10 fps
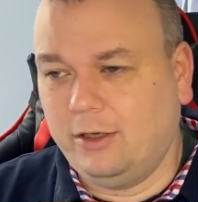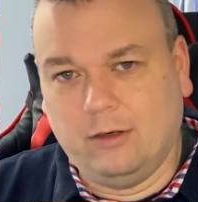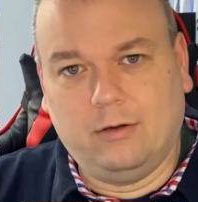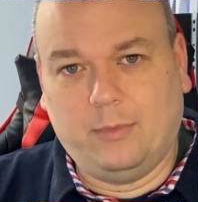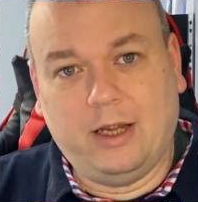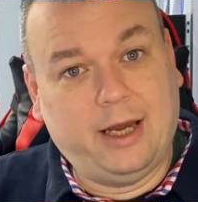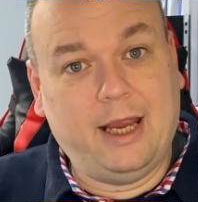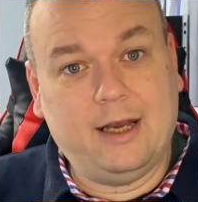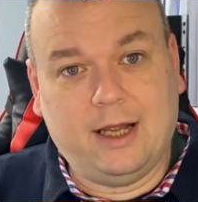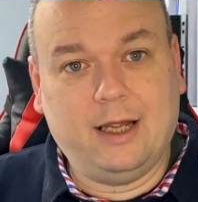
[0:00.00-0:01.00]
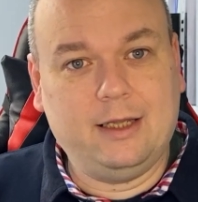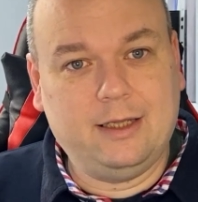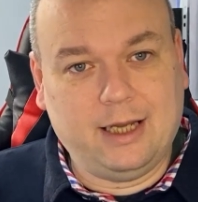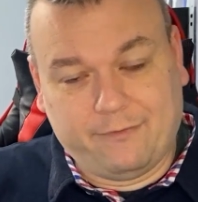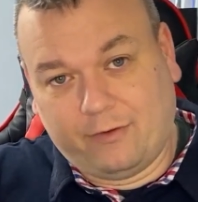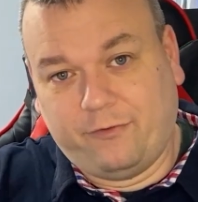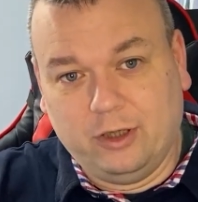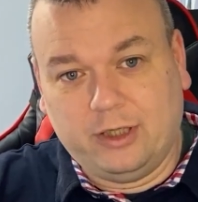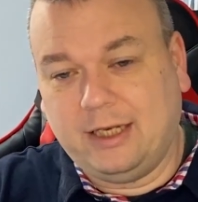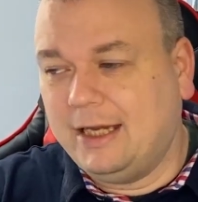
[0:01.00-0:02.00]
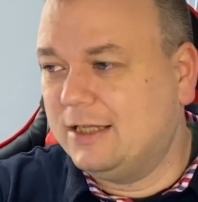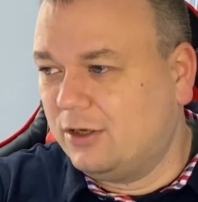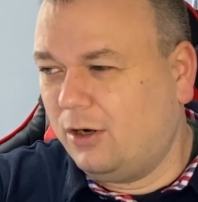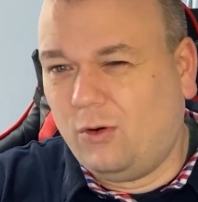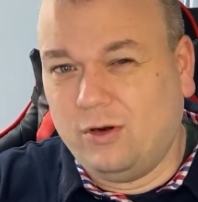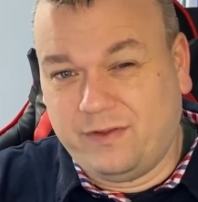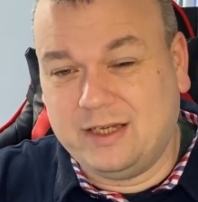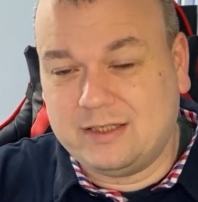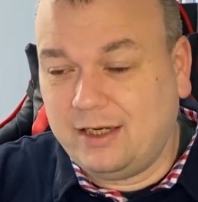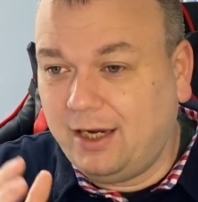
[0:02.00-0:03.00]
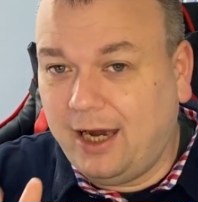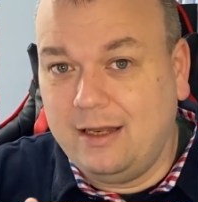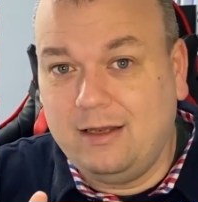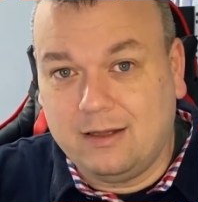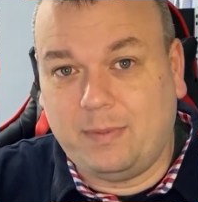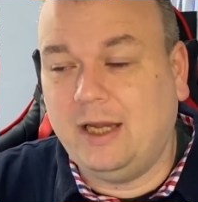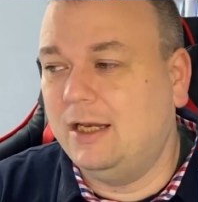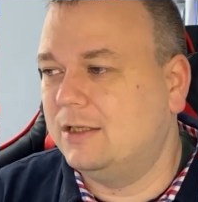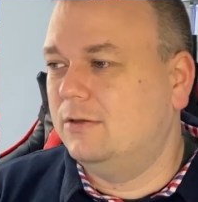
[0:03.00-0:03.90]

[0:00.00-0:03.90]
You know, but again, I've got full details on all of this in the playlist.